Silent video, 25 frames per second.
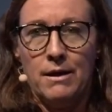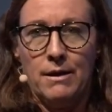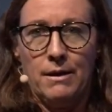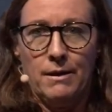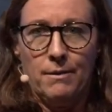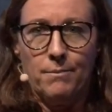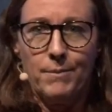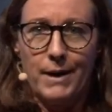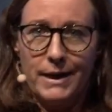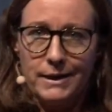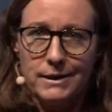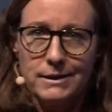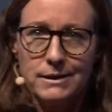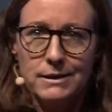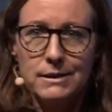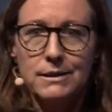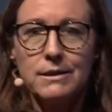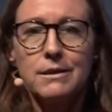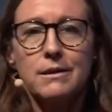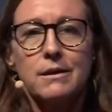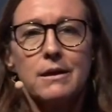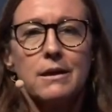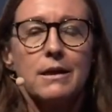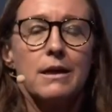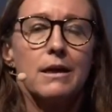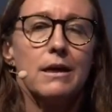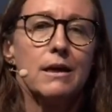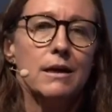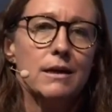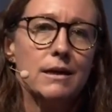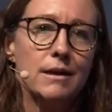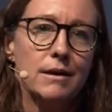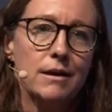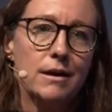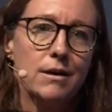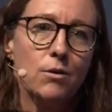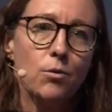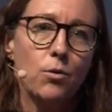But
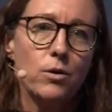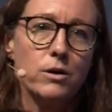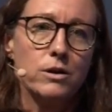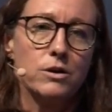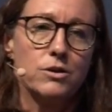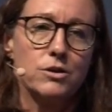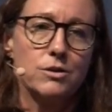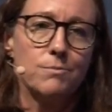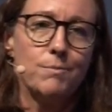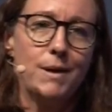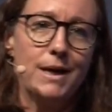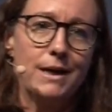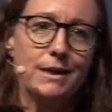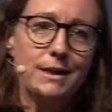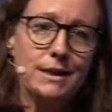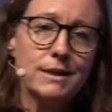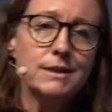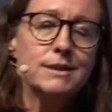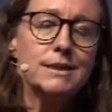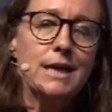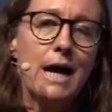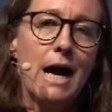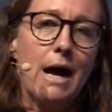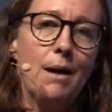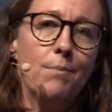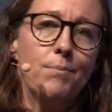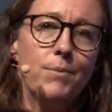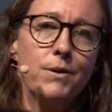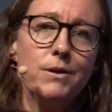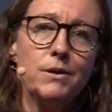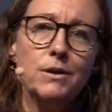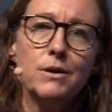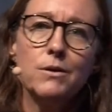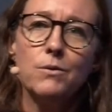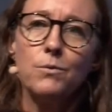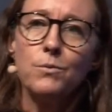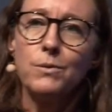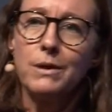in order to make this
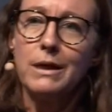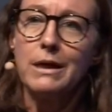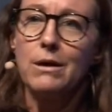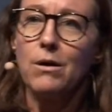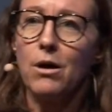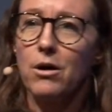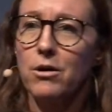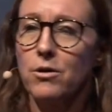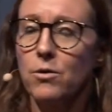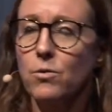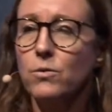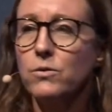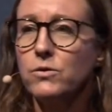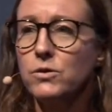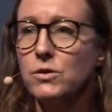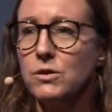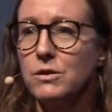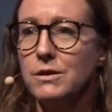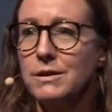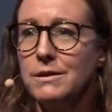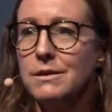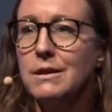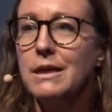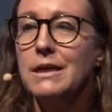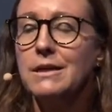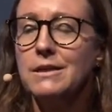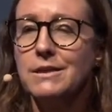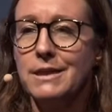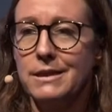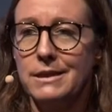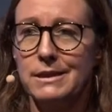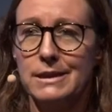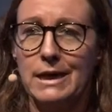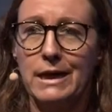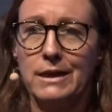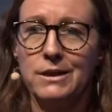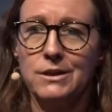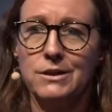happen, we are also in
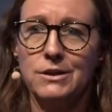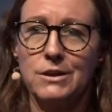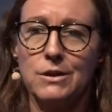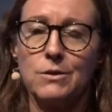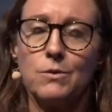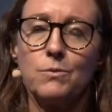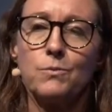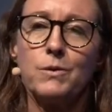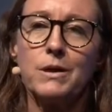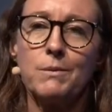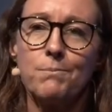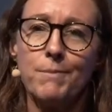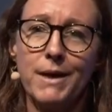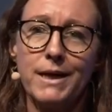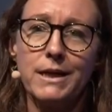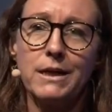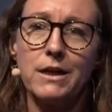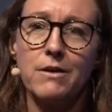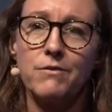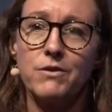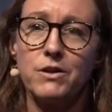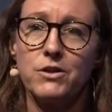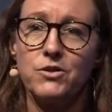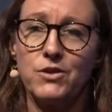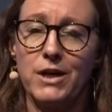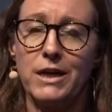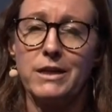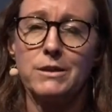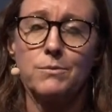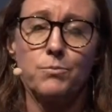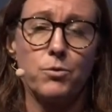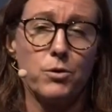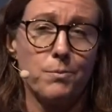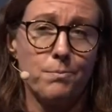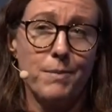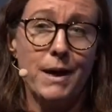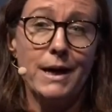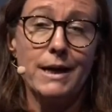discussion with many of the
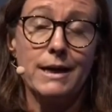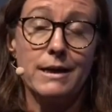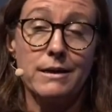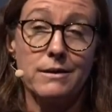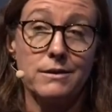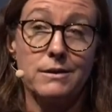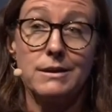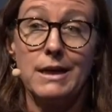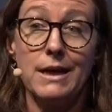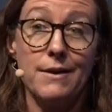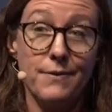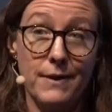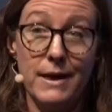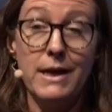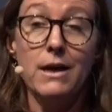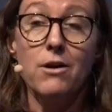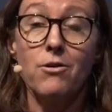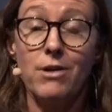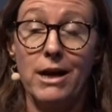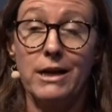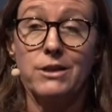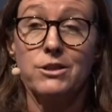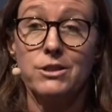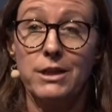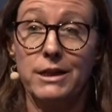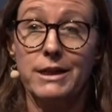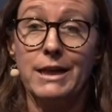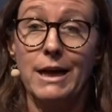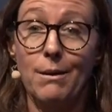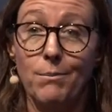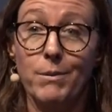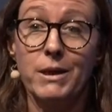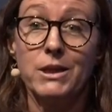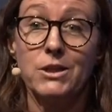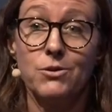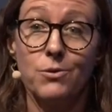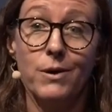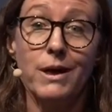transport buyers, and they are actually
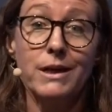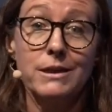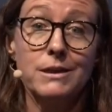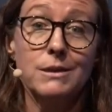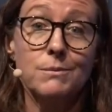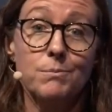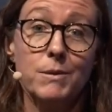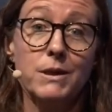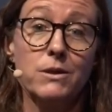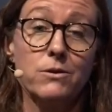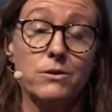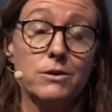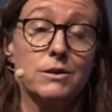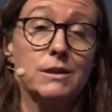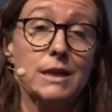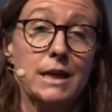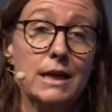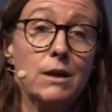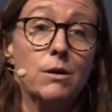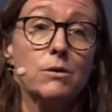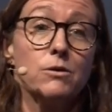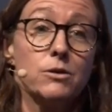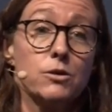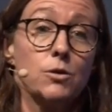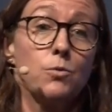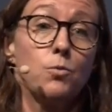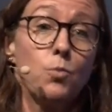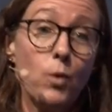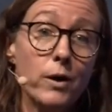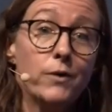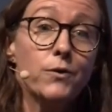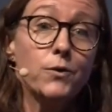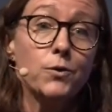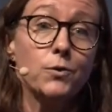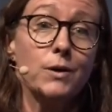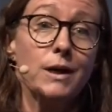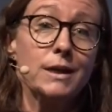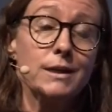coming to us because they also
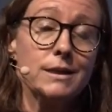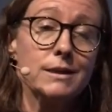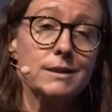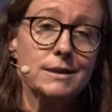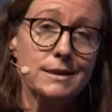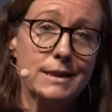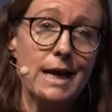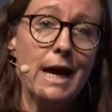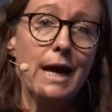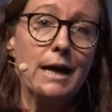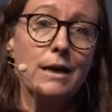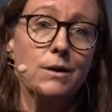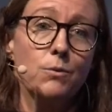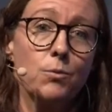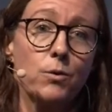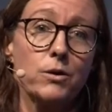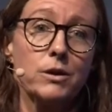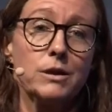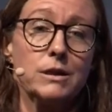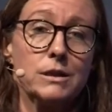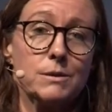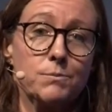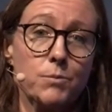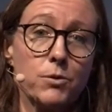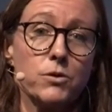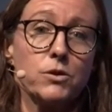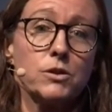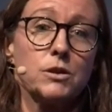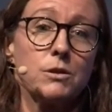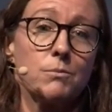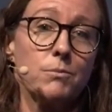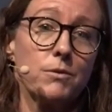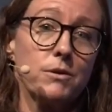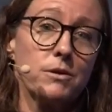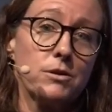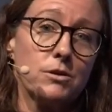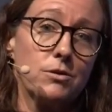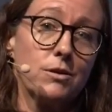want to understand what is
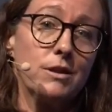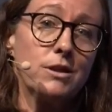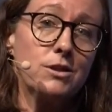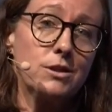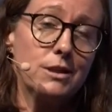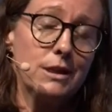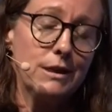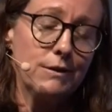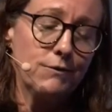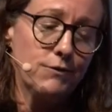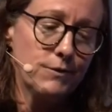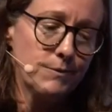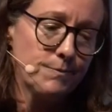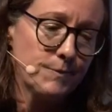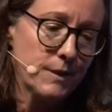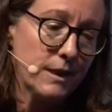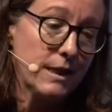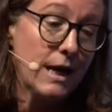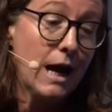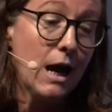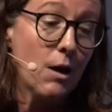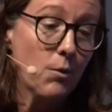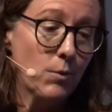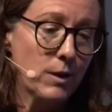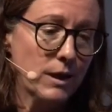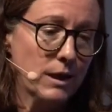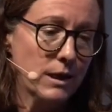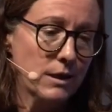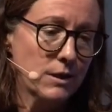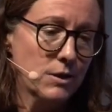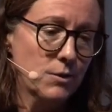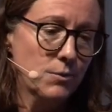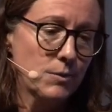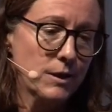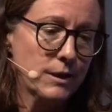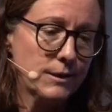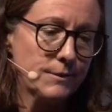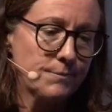possible to achieve and how we can do
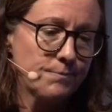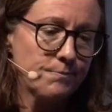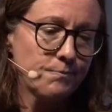it.